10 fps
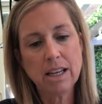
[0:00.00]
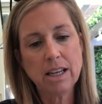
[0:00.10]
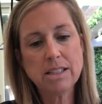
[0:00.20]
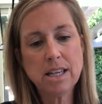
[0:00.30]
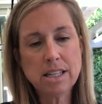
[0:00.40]

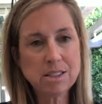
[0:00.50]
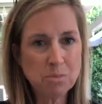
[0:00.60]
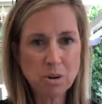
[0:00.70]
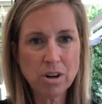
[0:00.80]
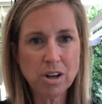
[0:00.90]
it takes
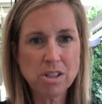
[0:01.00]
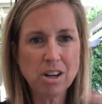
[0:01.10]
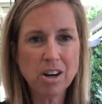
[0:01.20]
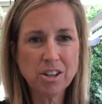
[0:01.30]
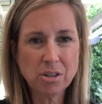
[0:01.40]
more, it's
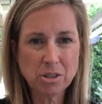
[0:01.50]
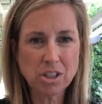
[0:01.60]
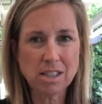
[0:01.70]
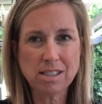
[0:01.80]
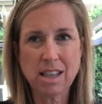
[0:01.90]
harder to
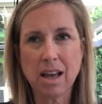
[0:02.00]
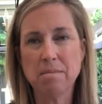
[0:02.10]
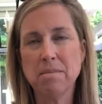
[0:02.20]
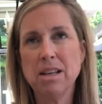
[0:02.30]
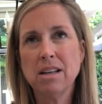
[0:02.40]
adjust
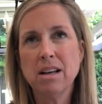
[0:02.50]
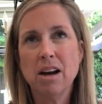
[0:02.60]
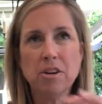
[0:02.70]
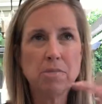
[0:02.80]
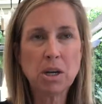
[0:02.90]
them,
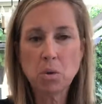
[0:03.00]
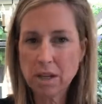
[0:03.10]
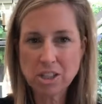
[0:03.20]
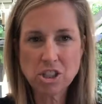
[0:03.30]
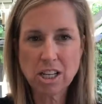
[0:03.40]
harder to make
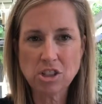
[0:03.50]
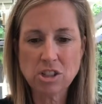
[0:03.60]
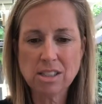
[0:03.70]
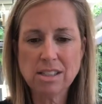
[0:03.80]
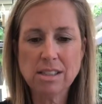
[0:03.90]
quick
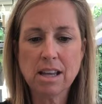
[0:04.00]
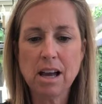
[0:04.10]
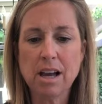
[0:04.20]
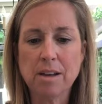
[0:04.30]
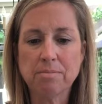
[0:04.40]
changes.
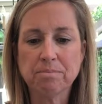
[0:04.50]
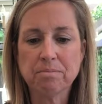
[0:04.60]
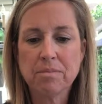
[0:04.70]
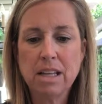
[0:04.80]
And